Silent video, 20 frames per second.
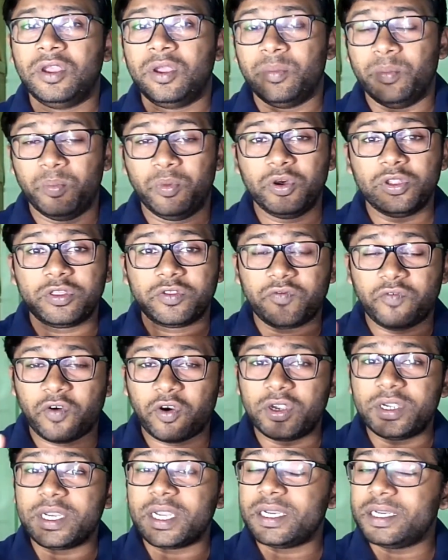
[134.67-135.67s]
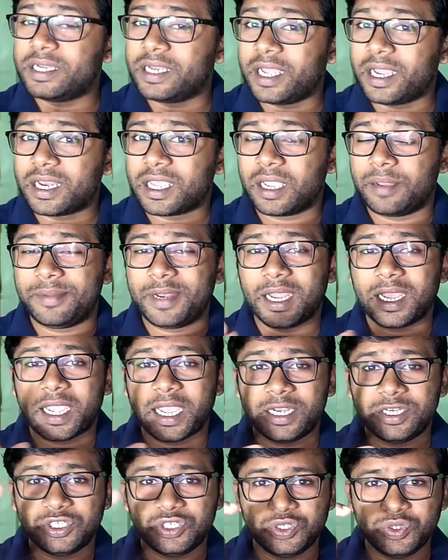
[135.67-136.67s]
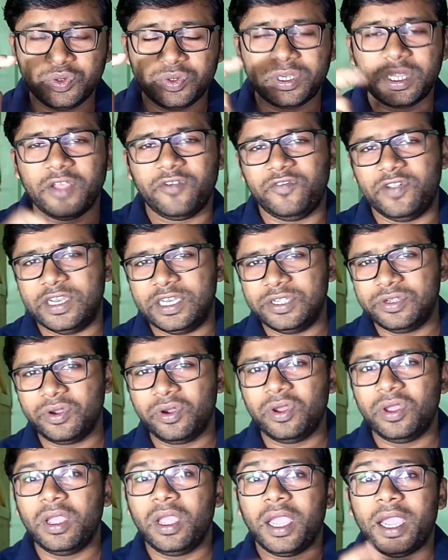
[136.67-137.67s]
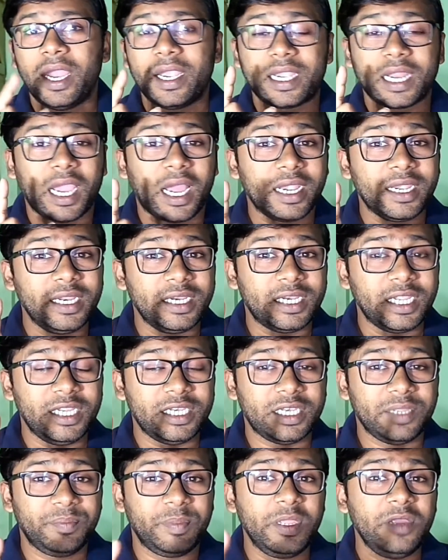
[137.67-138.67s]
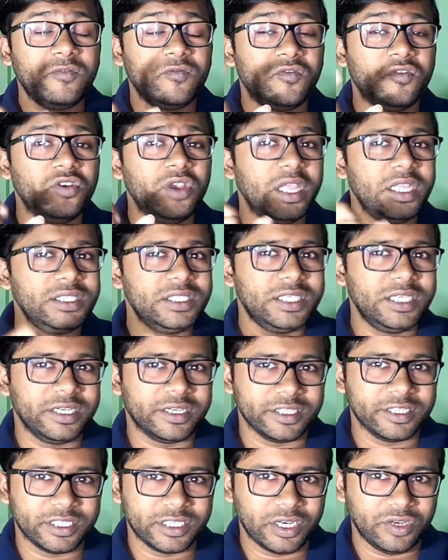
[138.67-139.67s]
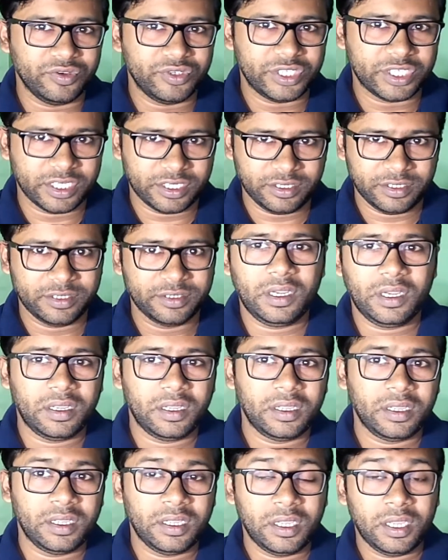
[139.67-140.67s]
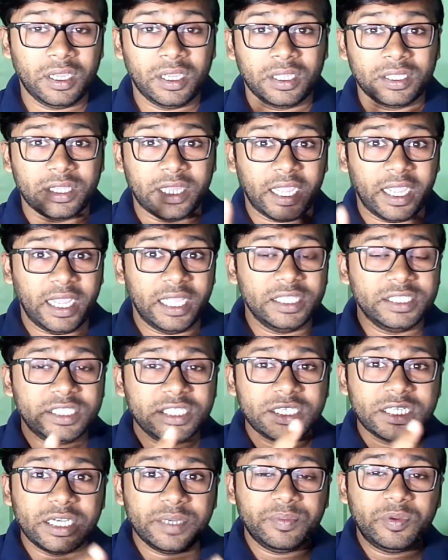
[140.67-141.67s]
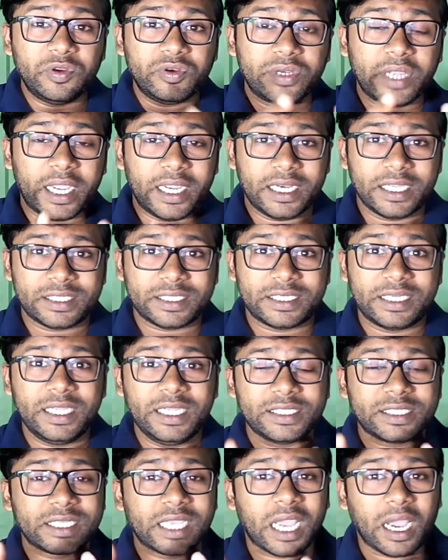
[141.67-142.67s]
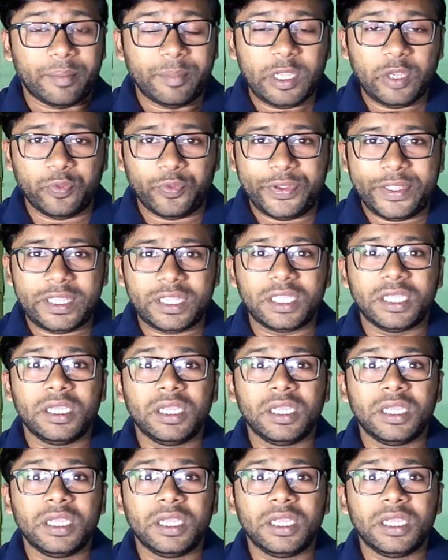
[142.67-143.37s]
Both front and rear camera can shoot the video at 180p Full HD resolution. The LG Tribute Dynasty is coming with